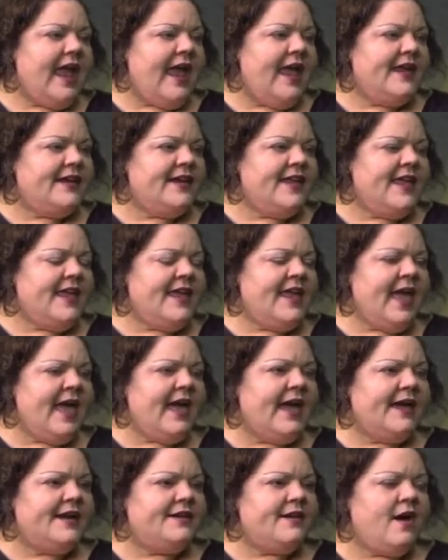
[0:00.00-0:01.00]
And he
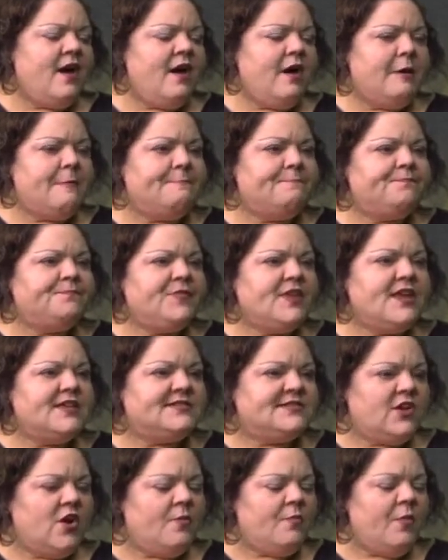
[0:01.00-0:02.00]
had
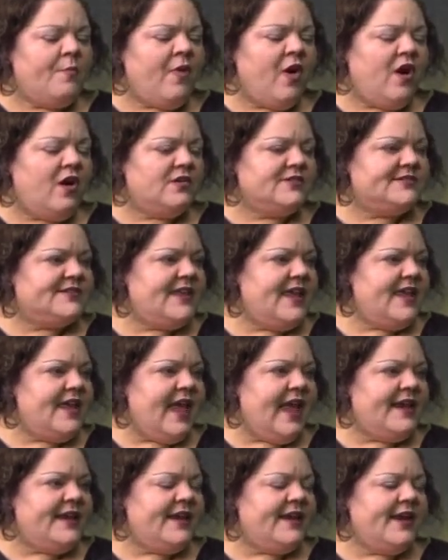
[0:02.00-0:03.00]
cerebral palsy,
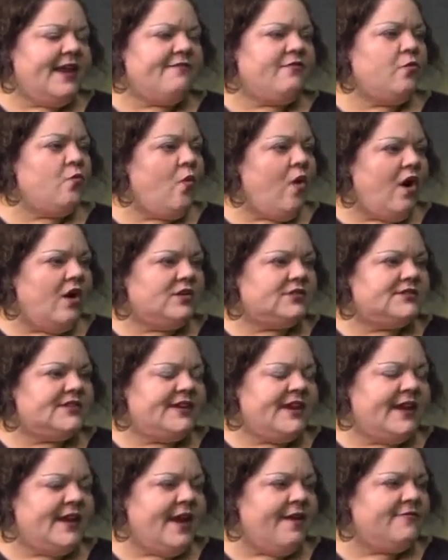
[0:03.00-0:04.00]
and he never walked
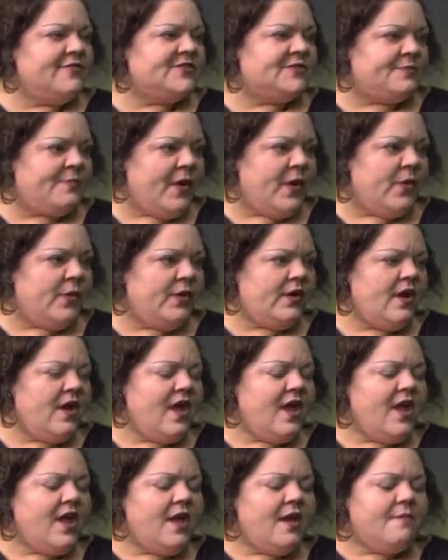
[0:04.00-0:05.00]
and he never spoke.
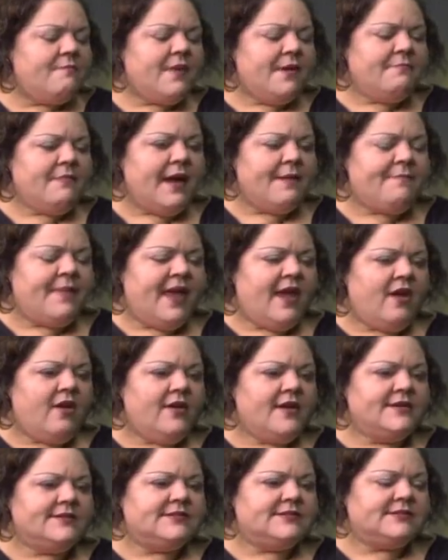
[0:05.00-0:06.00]
But my
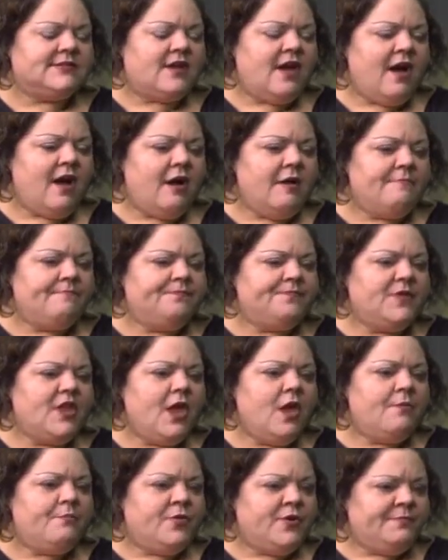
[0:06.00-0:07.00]
parents
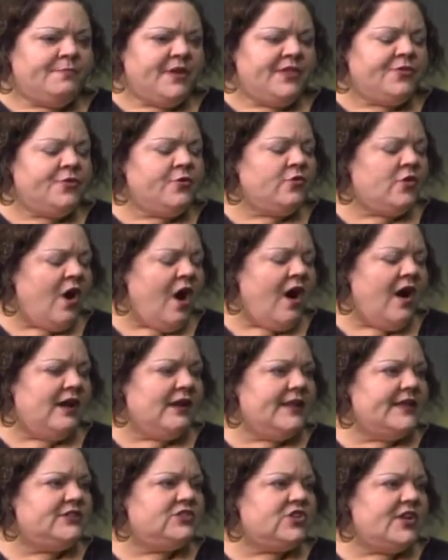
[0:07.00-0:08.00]
put me through
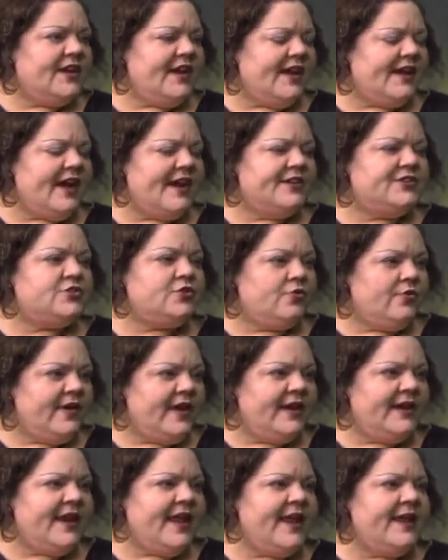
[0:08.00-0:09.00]
college, and I got a degree
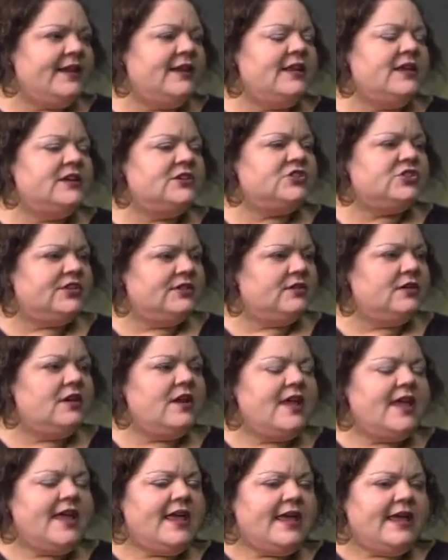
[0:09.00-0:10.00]
in English. And
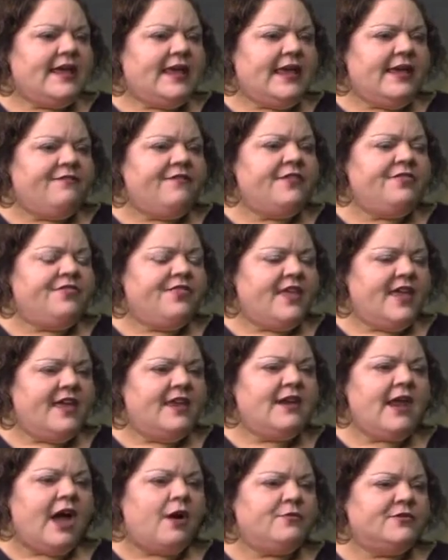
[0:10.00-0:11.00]
even
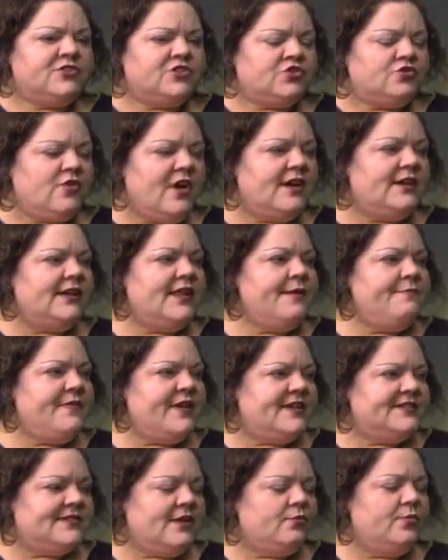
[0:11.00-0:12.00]
then, I was struggling
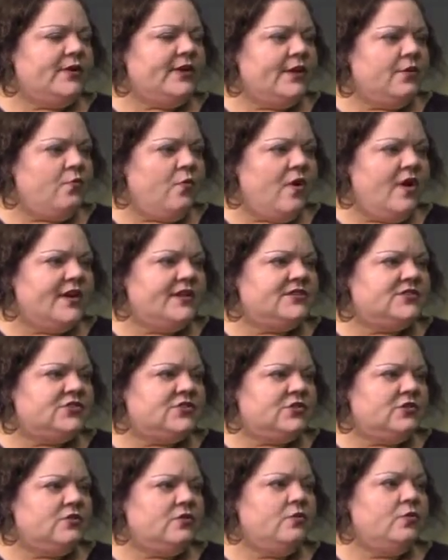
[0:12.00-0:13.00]
because I really wanted
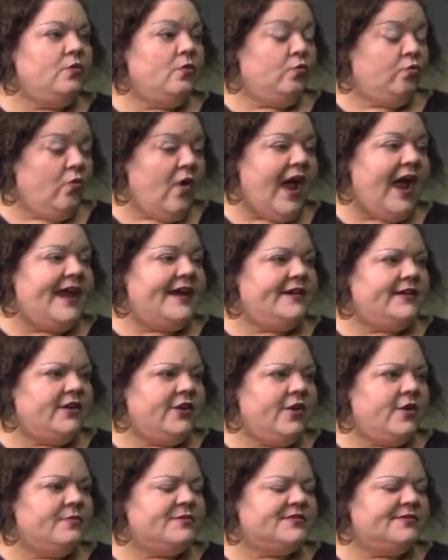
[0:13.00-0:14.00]
to write.
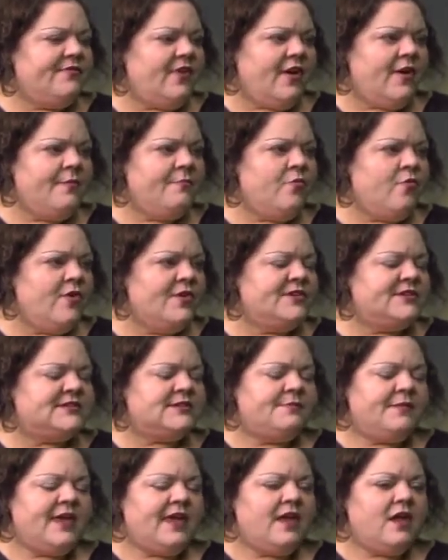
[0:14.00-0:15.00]
It was very important
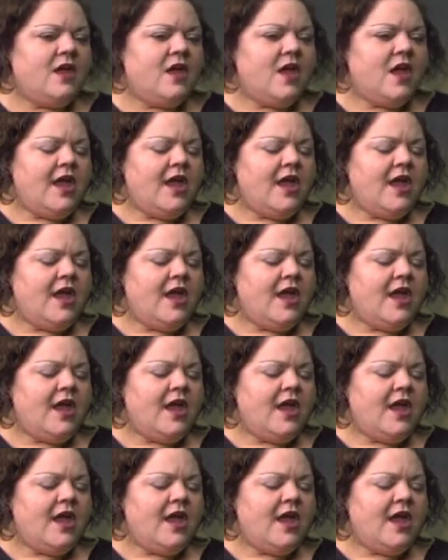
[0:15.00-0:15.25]
to me.